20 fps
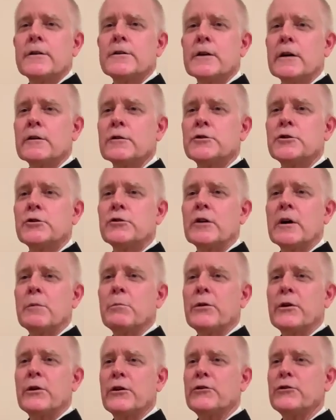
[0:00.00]
Donald
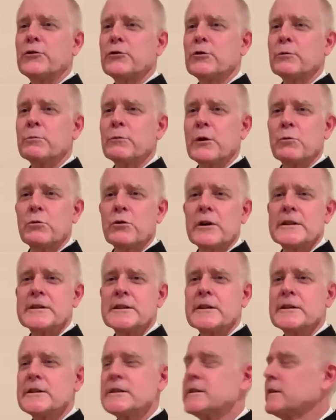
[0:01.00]
Trump assume the
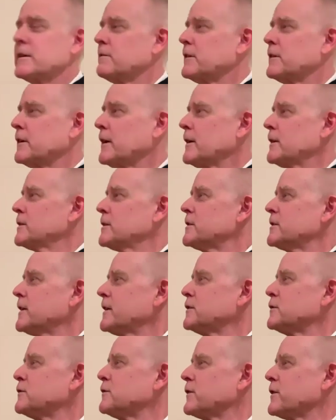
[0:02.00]
presidency of the United
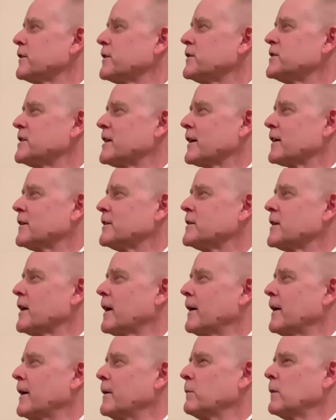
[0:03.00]
States for the second
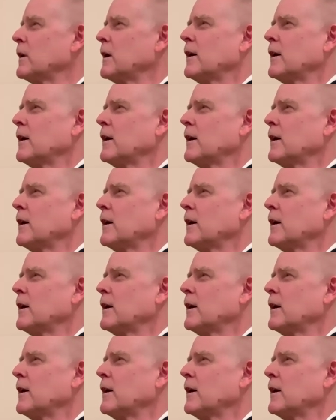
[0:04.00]
time.